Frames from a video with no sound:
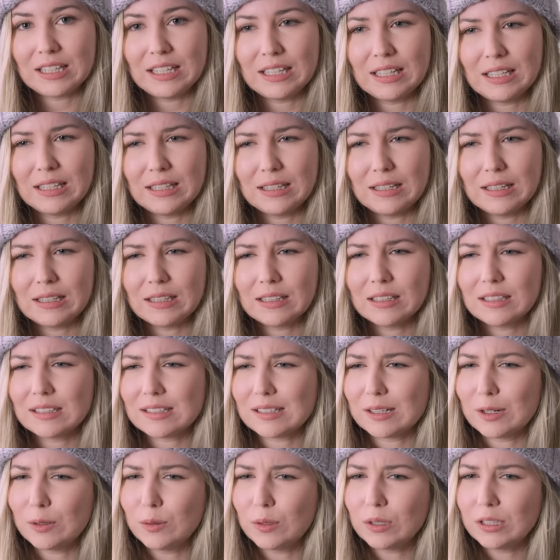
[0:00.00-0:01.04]
in, is
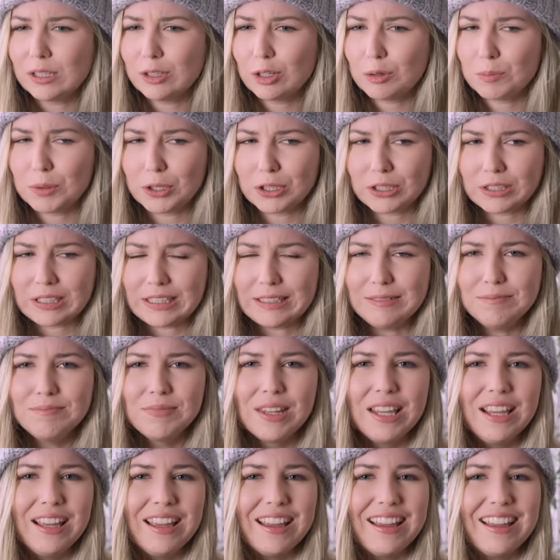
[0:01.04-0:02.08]
it Oakland or Berkeley?
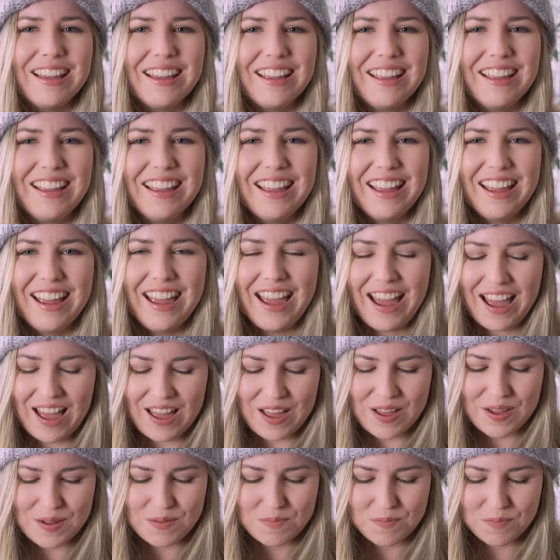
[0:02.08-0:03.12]

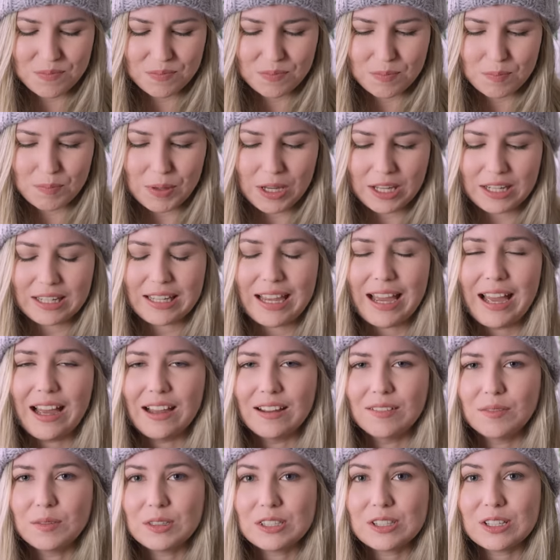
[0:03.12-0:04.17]
um, but
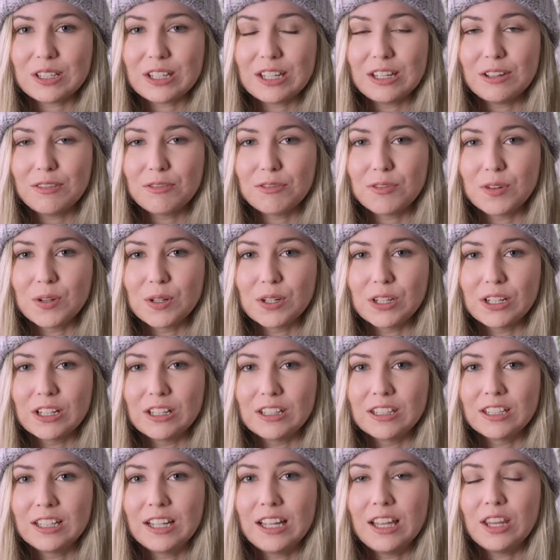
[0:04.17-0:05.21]
yeah, was looking
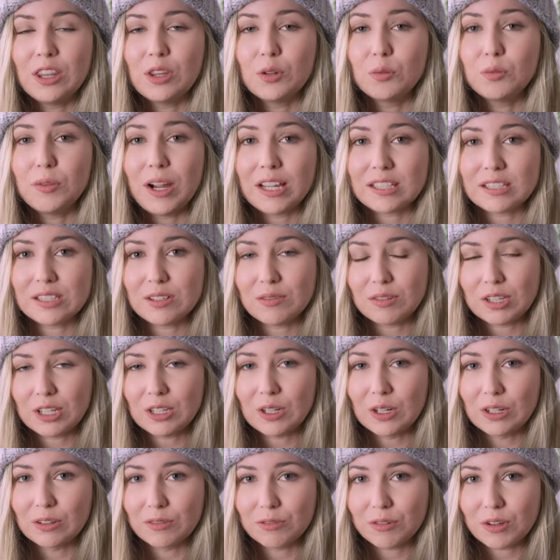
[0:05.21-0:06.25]
for the rest of the
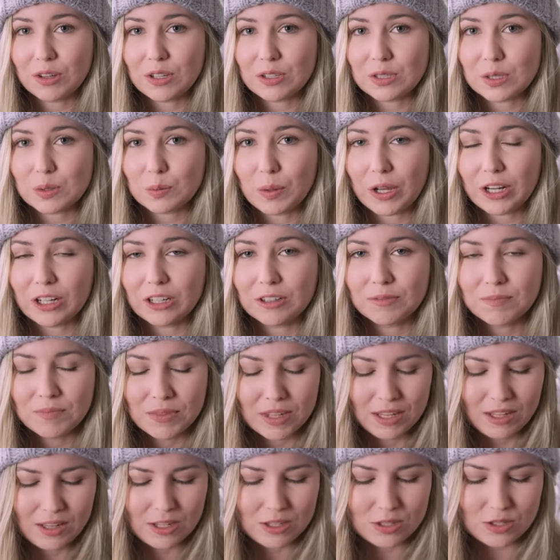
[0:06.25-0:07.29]
yarn for this sweater.
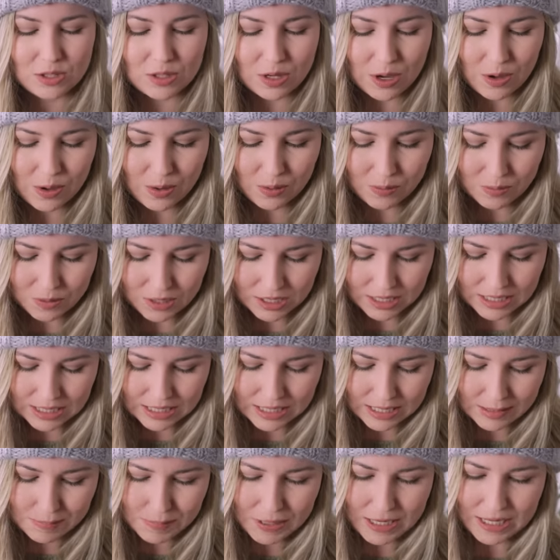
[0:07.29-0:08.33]
So
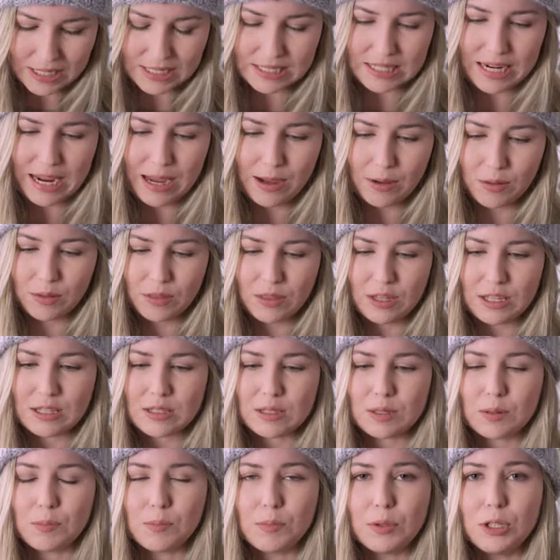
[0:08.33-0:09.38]
he picked out
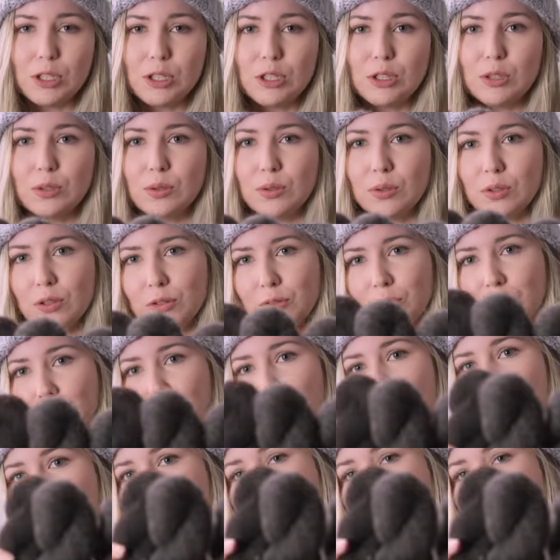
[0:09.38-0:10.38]
this beautiful,